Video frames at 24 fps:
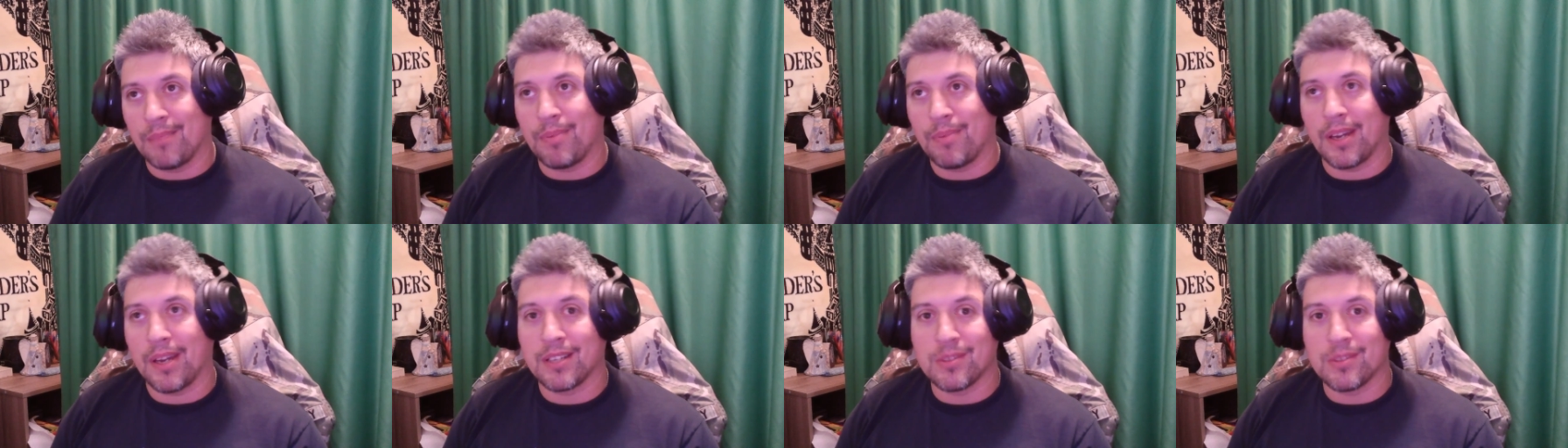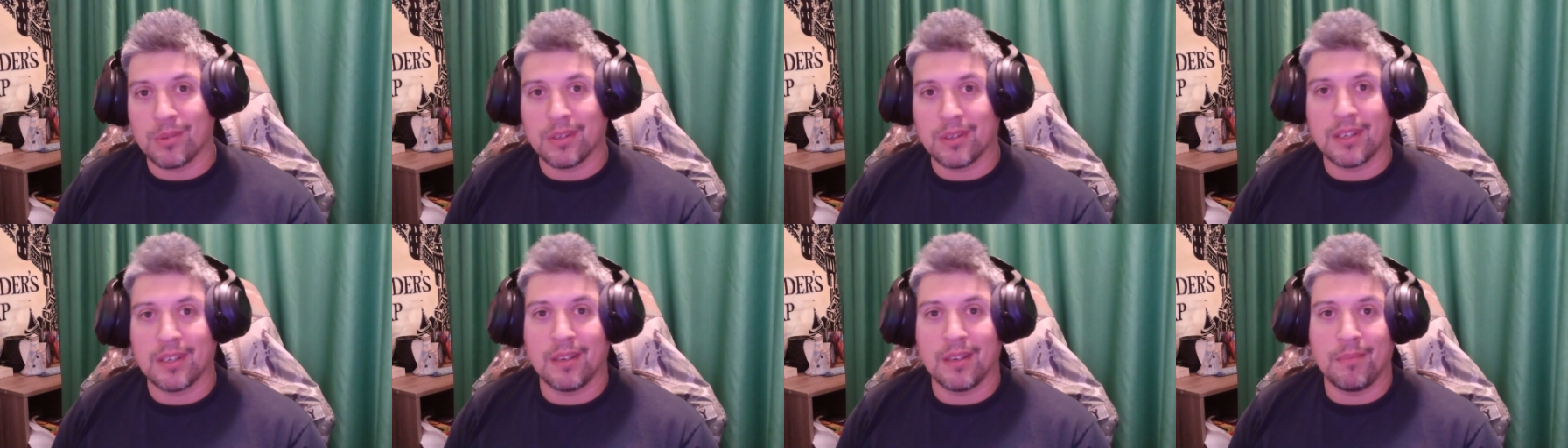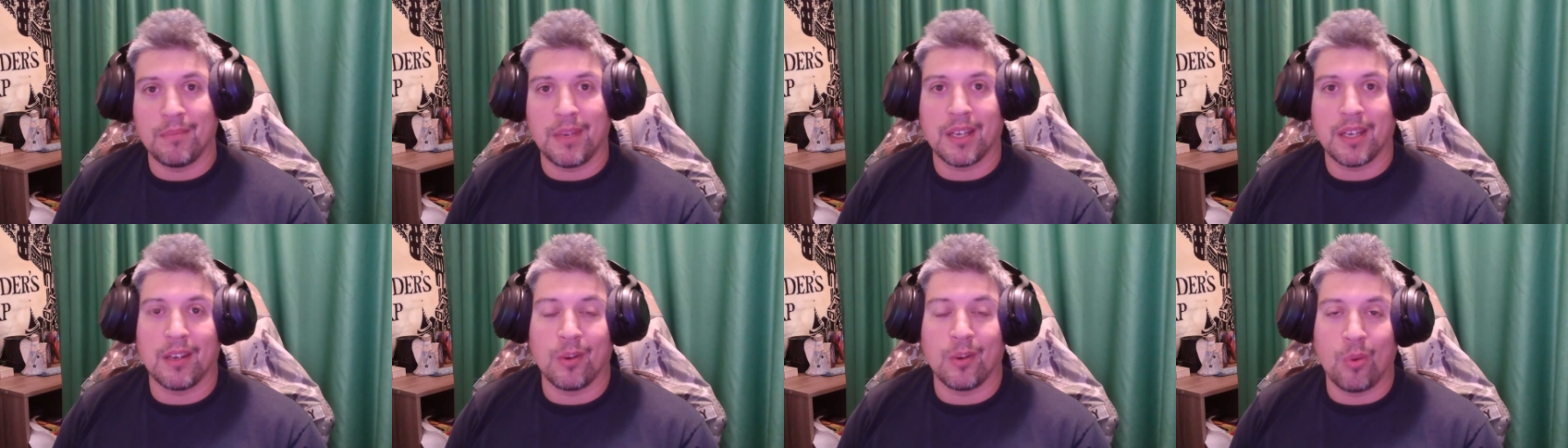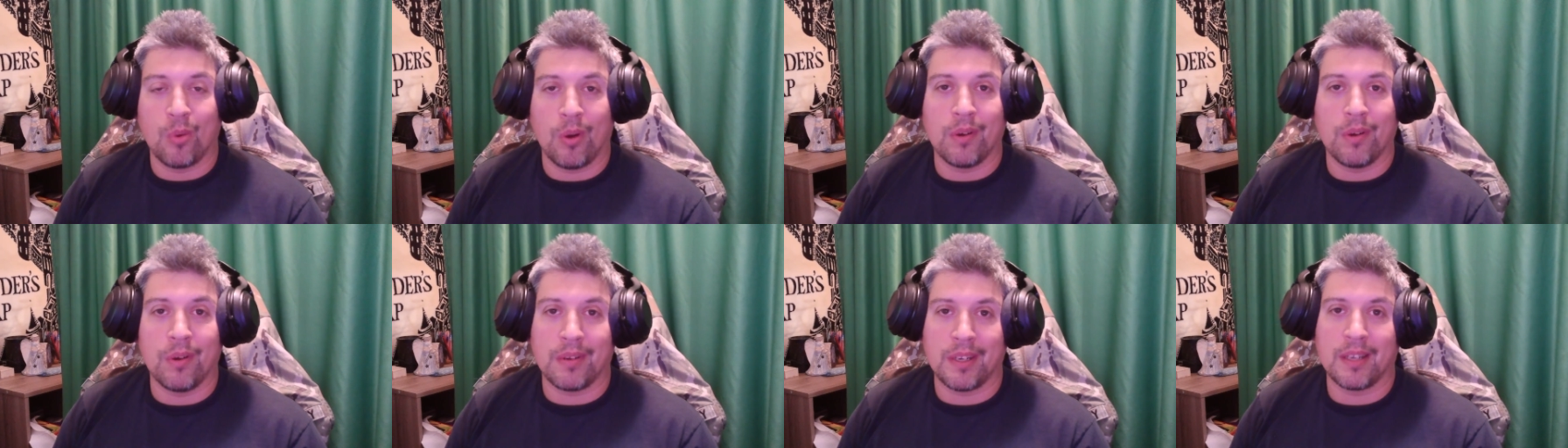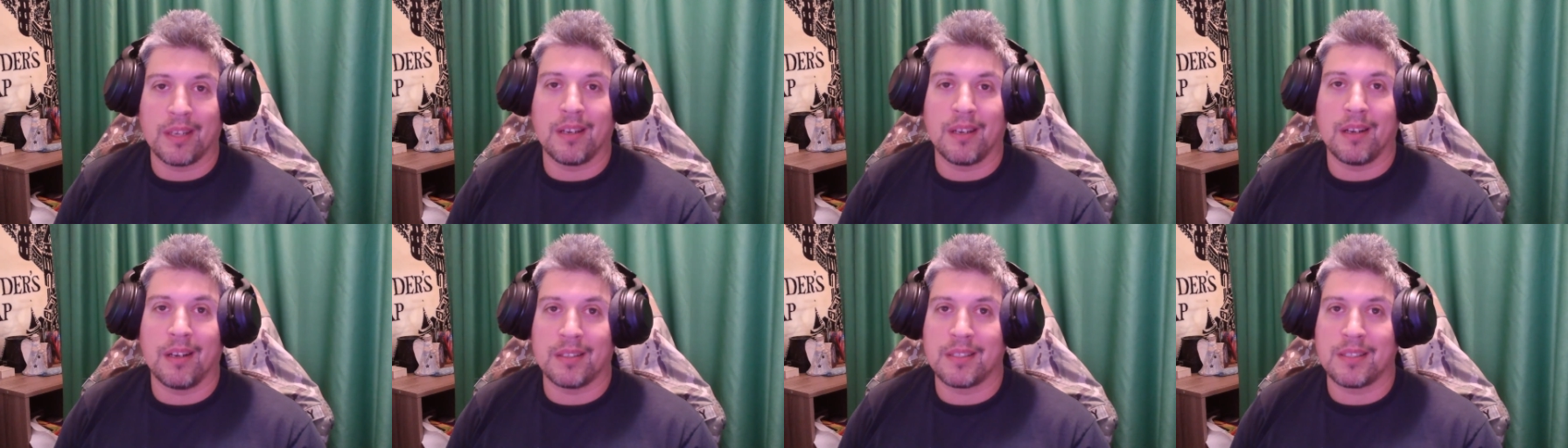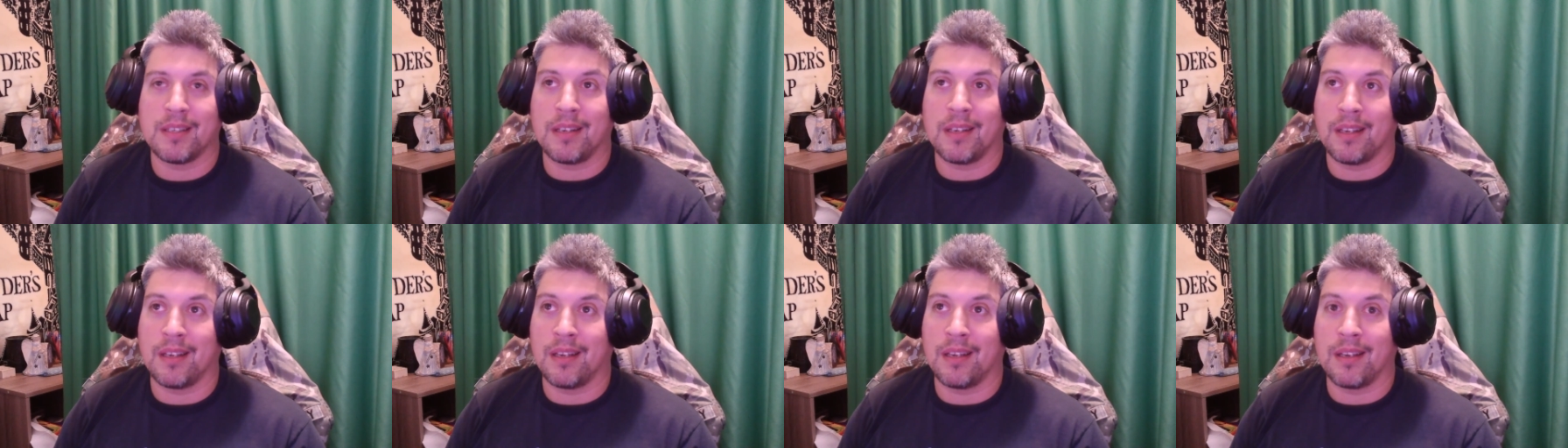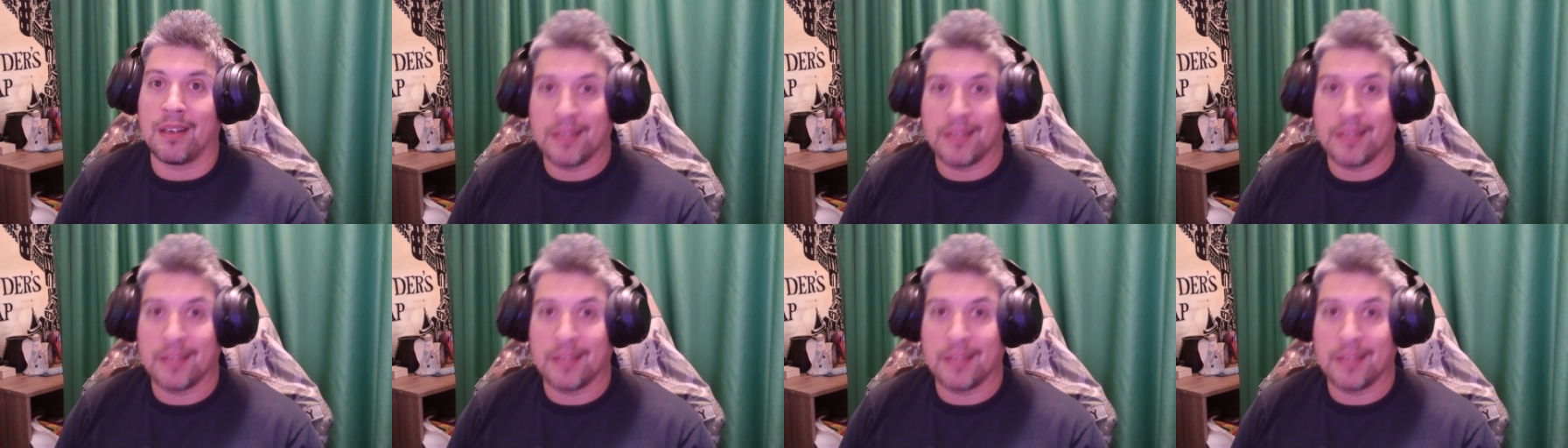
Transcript: back to work and making quality content again.